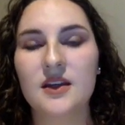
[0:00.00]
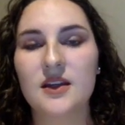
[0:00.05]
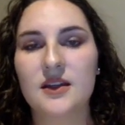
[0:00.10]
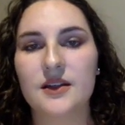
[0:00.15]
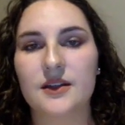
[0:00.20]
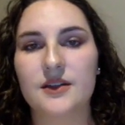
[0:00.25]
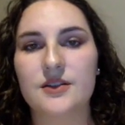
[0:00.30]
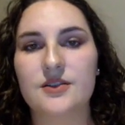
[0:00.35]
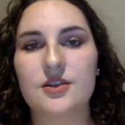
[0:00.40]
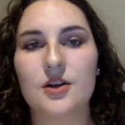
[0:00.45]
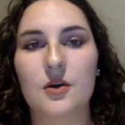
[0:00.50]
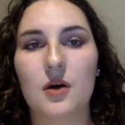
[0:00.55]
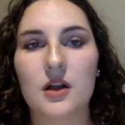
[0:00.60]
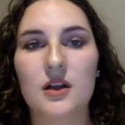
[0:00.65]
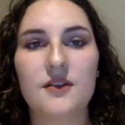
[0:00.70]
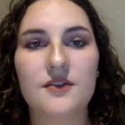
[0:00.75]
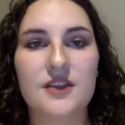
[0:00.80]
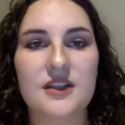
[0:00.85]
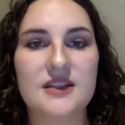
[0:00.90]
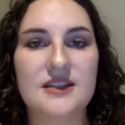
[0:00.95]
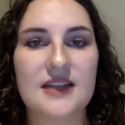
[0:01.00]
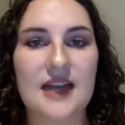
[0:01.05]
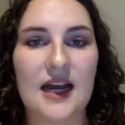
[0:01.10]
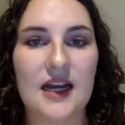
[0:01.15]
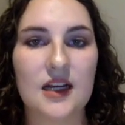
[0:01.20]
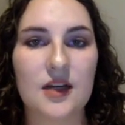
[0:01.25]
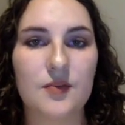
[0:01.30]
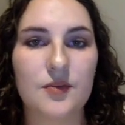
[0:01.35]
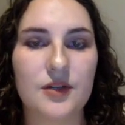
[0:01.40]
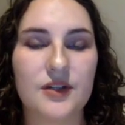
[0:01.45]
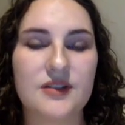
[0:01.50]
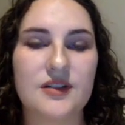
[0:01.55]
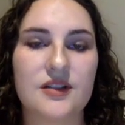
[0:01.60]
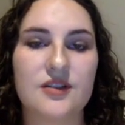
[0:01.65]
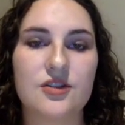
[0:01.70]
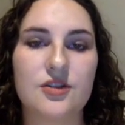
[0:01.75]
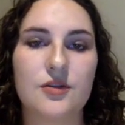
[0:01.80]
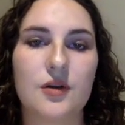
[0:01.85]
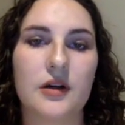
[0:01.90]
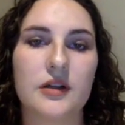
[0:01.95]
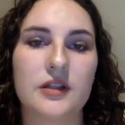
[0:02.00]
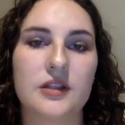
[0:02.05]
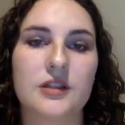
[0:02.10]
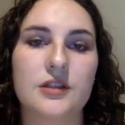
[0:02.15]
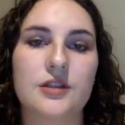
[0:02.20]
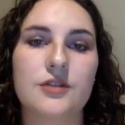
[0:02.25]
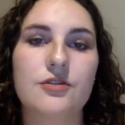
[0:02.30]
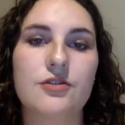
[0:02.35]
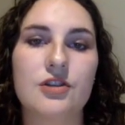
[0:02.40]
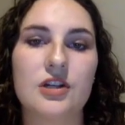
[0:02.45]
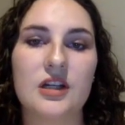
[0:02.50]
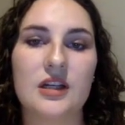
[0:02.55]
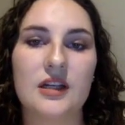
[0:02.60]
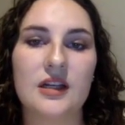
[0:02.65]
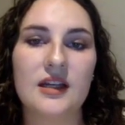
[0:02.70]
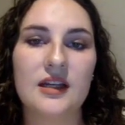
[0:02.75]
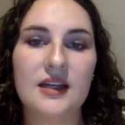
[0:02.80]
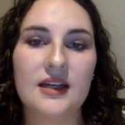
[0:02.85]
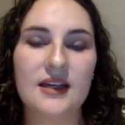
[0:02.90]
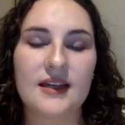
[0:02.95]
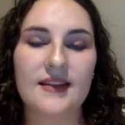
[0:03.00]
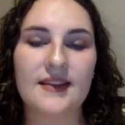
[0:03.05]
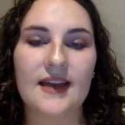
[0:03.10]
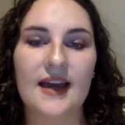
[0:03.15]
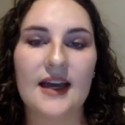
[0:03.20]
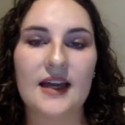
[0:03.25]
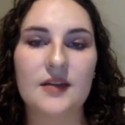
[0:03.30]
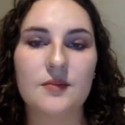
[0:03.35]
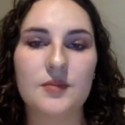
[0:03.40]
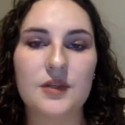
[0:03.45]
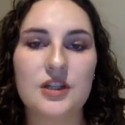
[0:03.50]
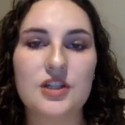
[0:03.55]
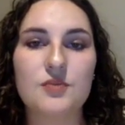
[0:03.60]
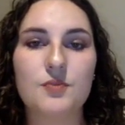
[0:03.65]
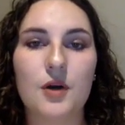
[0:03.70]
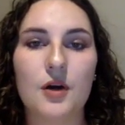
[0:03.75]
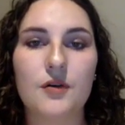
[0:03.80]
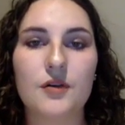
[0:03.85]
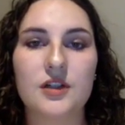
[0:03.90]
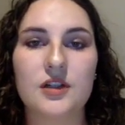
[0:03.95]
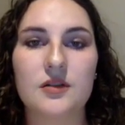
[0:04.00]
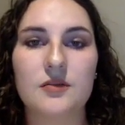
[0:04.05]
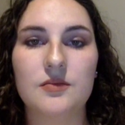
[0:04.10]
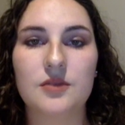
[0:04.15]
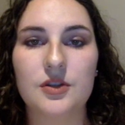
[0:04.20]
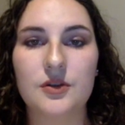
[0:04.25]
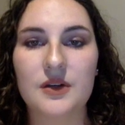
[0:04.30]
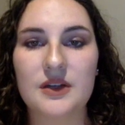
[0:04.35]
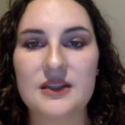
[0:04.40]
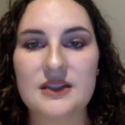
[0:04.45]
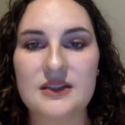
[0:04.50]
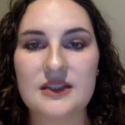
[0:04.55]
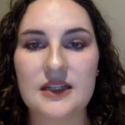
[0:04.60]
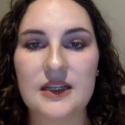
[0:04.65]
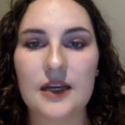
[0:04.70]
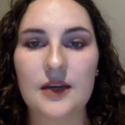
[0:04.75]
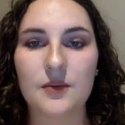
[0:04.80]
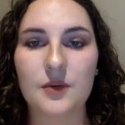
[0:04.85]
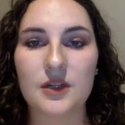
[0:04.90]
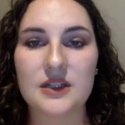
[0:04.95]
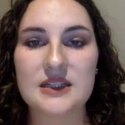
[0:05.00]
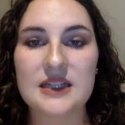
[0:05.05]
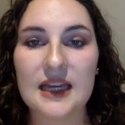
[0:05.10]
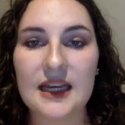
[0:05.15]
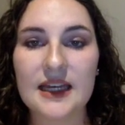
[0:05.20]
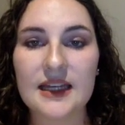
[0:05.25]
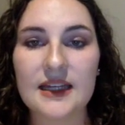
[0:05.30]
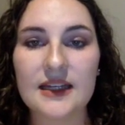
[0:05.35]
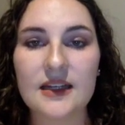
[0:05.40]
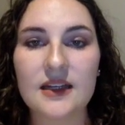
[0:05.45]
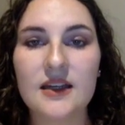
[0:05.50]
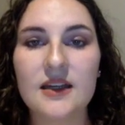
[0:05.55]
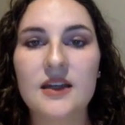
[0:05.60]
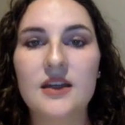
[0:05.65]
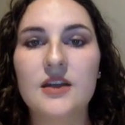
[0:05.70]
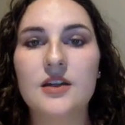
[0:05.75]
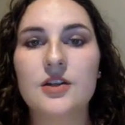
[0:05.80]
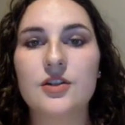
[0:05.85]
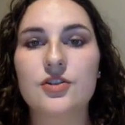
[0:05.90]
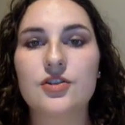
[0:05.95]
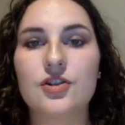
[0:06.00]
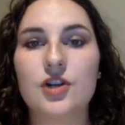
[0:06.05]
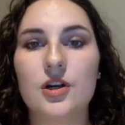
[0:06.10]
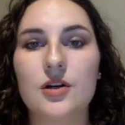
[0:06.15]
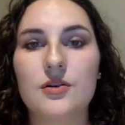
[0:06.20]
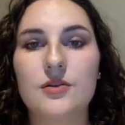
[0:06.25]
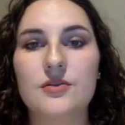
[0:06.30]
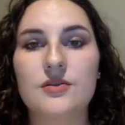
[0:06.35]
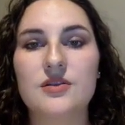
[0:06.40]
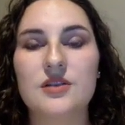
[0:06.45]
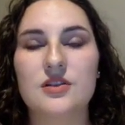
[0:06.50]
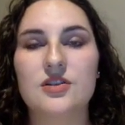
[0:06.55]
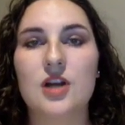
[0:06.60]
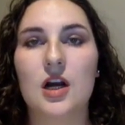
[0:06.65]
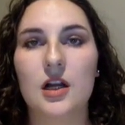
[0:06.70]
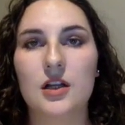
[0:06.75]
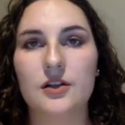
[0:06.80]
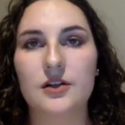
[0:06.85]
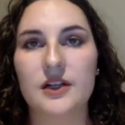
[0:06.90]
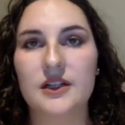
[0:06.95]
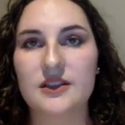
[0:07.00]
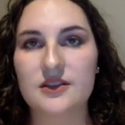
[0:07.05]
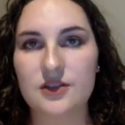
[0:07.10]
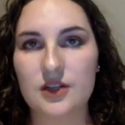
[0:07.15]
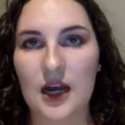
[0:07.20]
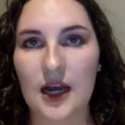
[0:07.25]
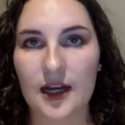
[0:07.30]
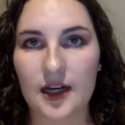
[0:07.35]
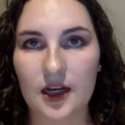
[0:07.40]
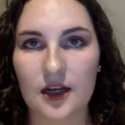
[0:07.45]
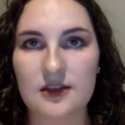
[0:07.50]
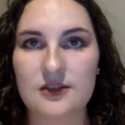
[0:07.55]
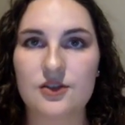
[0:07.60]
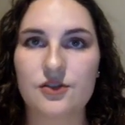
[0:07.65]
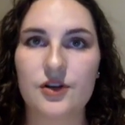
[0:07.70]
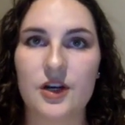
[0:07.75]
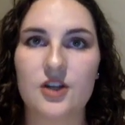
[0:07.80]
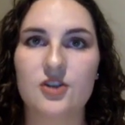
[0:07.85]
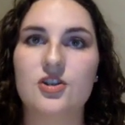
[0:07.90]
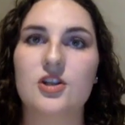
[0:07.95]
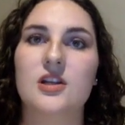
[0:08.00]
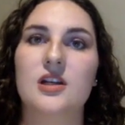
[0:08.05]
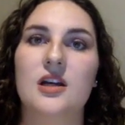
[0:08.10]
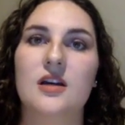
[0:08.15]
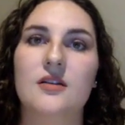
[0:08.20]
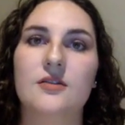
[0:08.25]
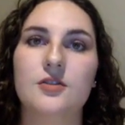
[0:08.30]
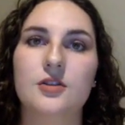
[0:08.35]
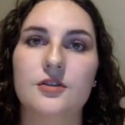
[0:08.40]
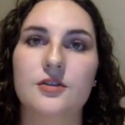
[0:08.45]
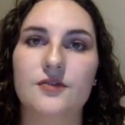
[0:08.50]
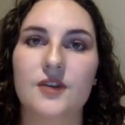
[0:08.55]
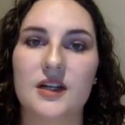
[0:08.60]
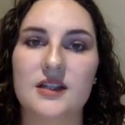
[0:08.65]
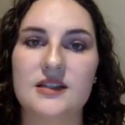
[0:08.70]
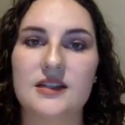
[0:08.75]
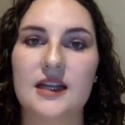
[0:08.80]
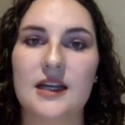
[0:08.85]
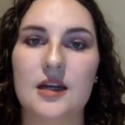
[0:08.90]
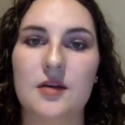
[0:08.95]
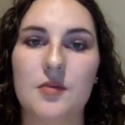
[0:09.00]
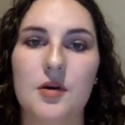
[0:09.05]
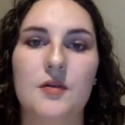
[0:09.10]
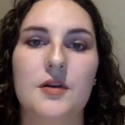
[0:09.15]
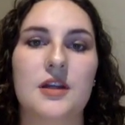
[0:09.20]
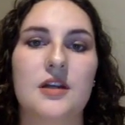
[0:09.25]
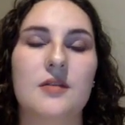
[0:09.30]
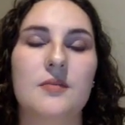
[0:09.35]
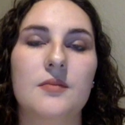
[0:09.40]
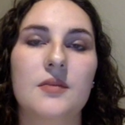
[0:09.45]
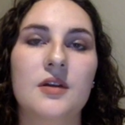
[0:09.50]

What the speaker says: And so all of this data brings us to our conclusion that B. japonicum USDA 110 shows tolerance to high concentration of glufosinate ammonium.